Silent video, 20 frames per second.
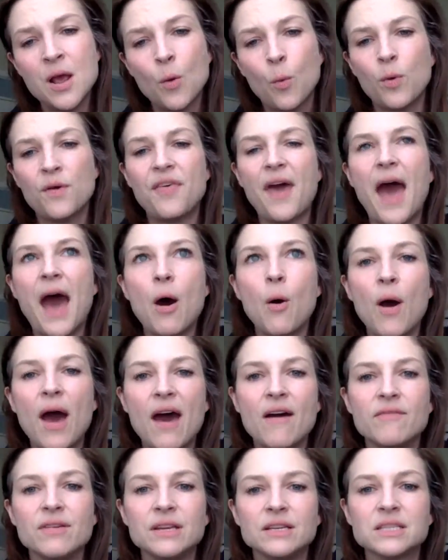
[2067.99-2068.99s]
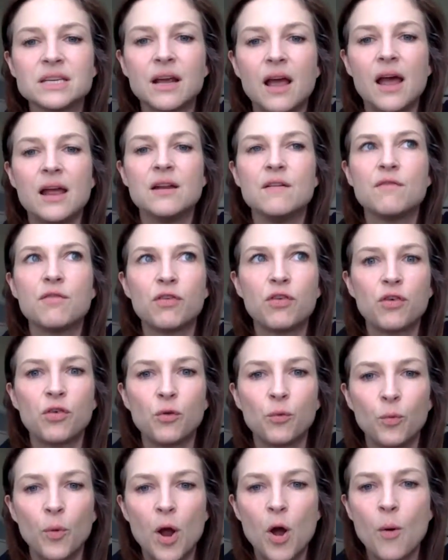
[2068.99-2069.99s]
without having to kind of
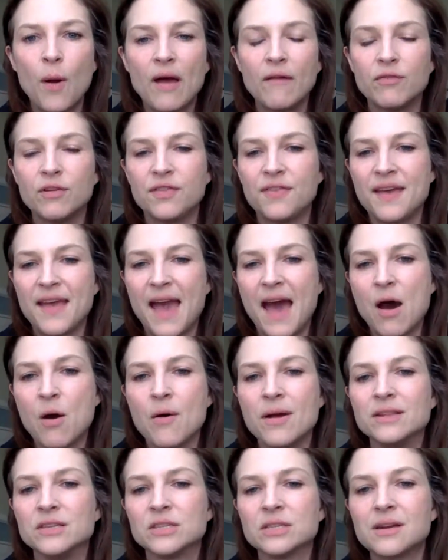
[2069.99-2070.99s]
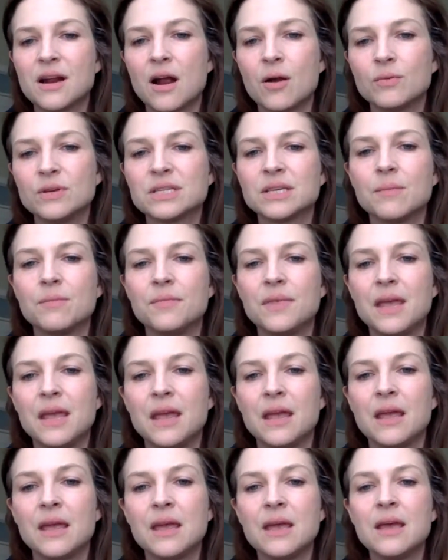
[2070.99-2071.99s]
throw everything out and start with
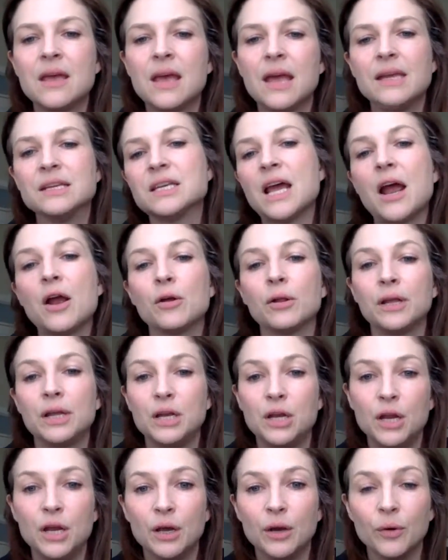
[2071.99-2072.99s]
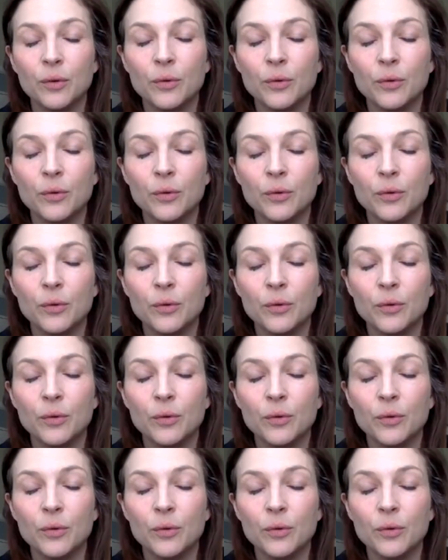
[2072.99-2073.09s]
something entirely new.